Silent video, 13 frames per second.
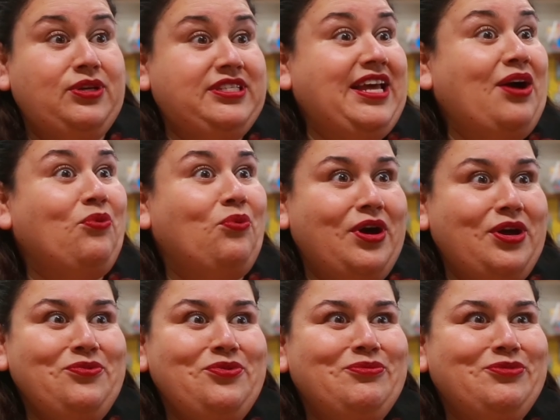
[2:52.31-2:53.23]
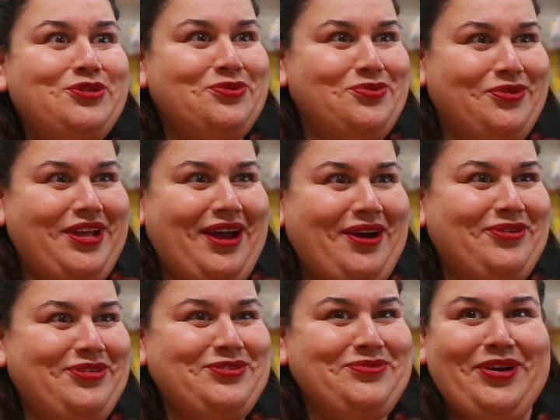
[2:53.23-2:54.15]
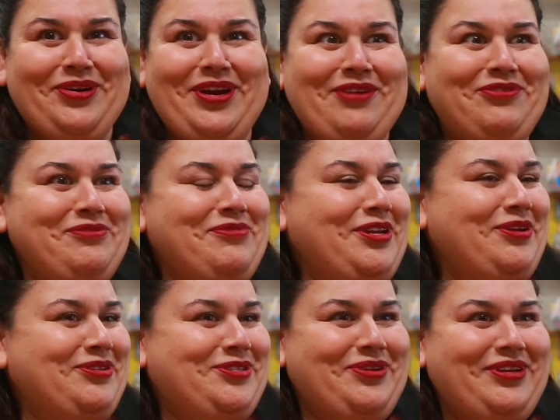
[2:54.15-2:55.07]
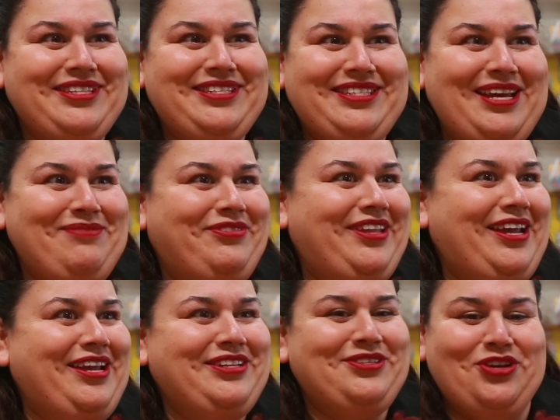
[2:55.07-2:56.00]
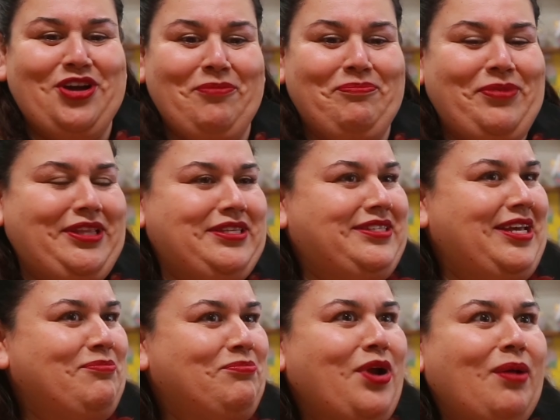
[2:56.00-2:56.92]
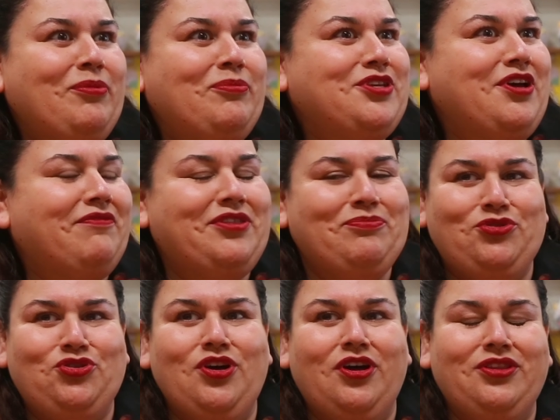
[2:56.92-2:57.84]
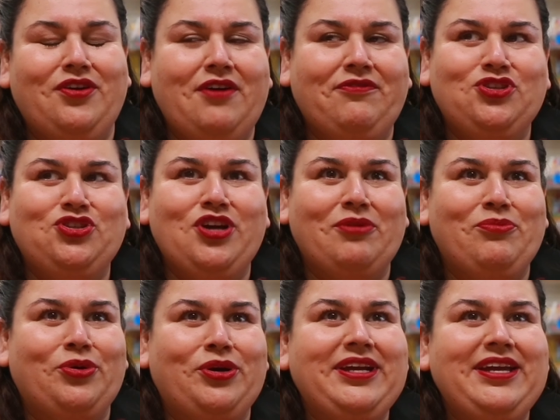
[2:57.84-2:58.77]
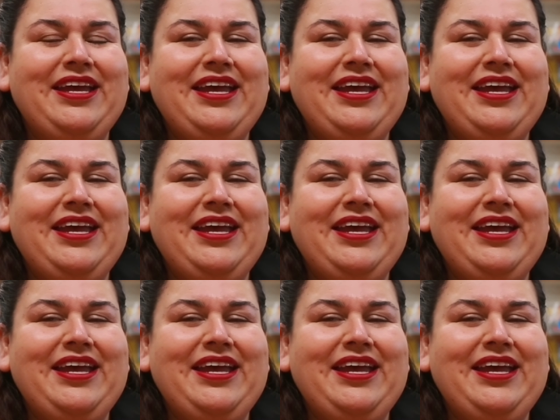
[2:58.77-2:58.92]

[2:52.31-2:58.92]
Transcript: was that one room schoolhouse where everybody was doing the same thing, copying the same problems off, off, off the chalkboard.